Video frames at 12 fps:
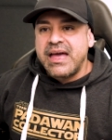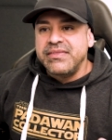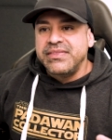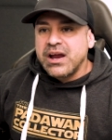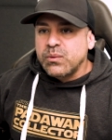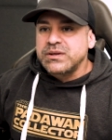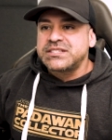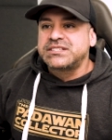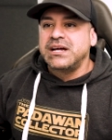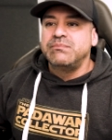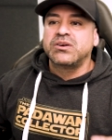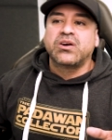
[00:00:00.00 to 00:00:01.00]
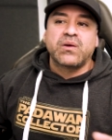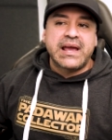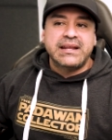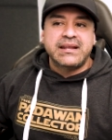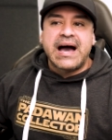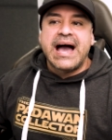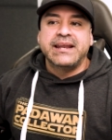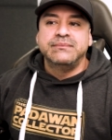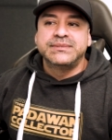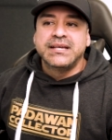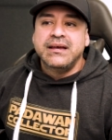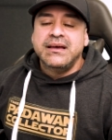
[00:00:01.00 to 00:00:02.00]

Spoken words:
and there were some graded items